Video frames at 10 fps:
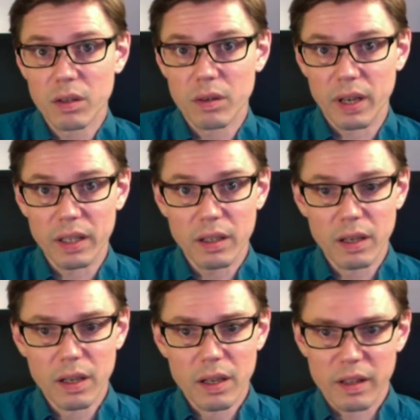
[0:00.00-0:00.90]
right?
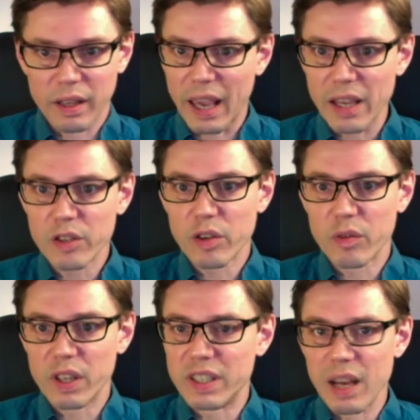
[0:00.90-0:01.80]
the case of
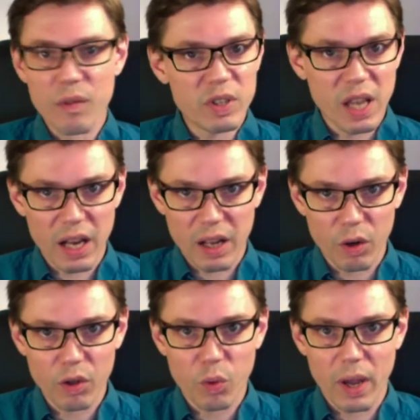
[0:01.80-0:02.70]
the devastating
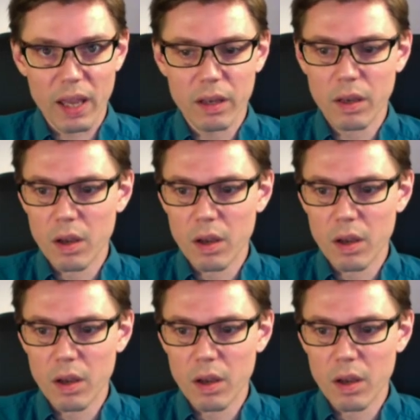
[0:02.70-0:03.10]
earthquake